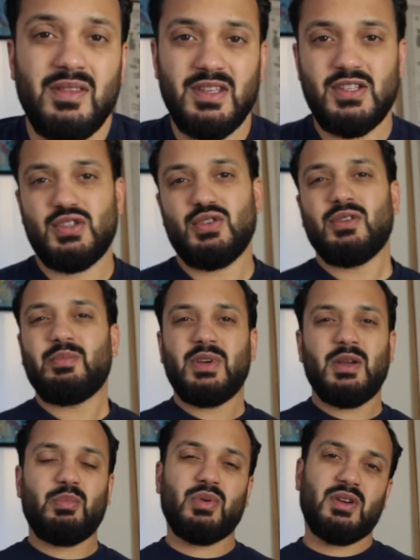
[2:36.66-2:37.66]
This short
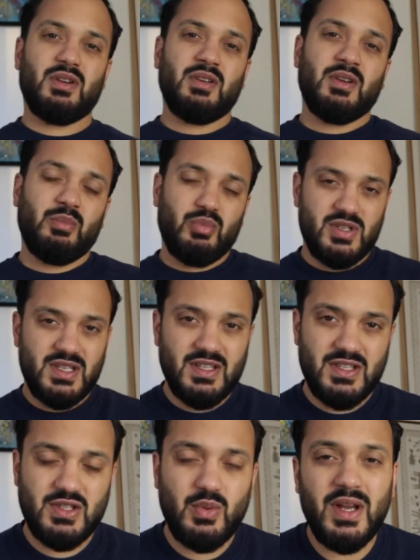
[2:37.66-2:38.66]
paper
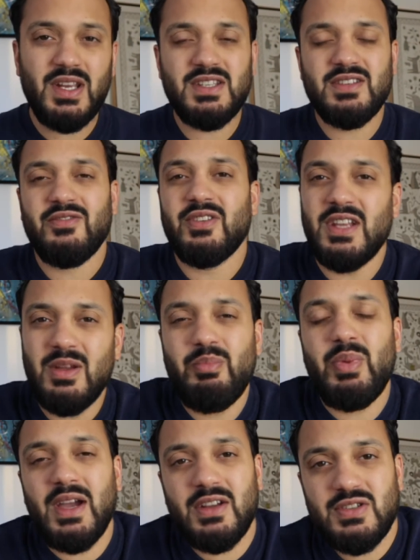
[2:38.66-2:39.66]
presents 20 different
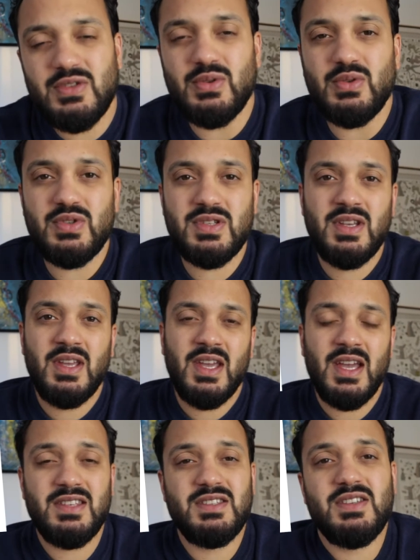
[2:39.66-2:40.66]
impact tools
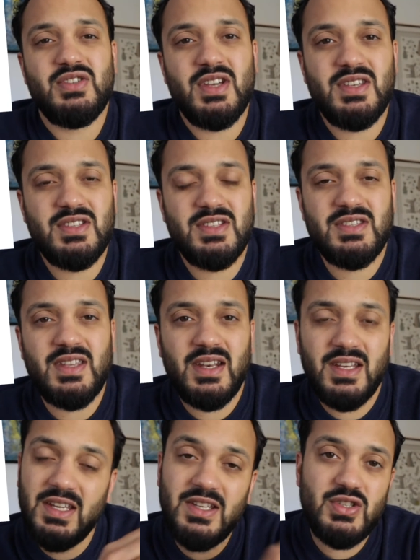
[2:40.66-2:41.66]
and suggests
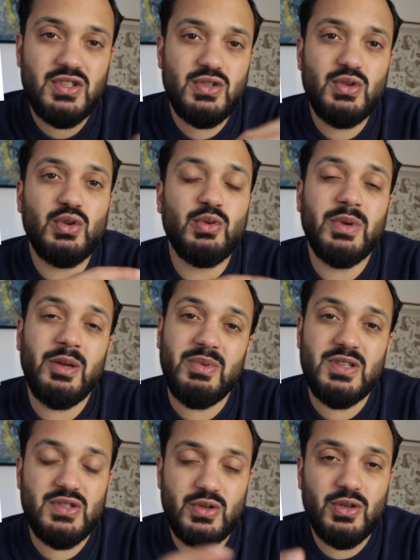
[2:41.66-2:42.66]
that each tool may
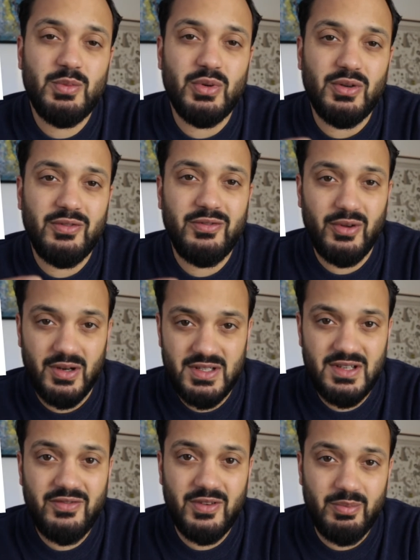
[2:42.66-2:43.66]
be suitable for a
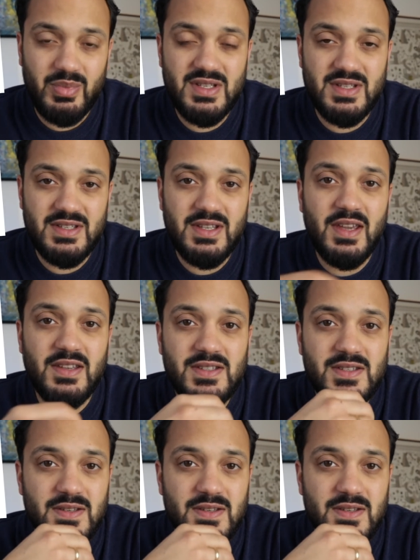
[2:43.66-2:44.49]
different business case.